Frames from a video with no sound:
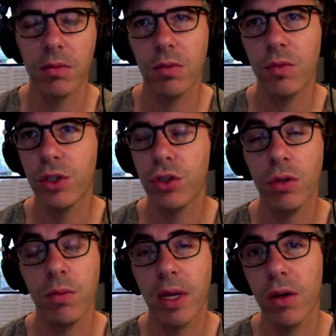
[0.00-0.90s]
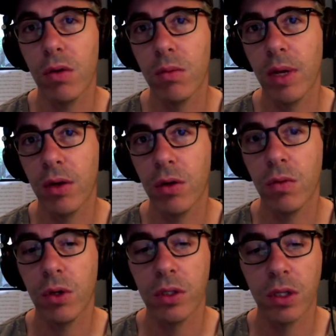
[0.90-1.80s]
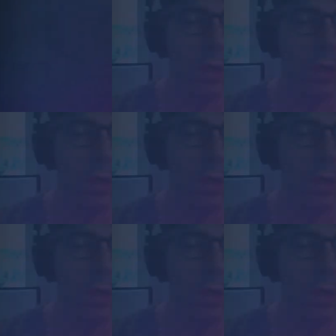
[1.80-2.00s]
which you may or may not want.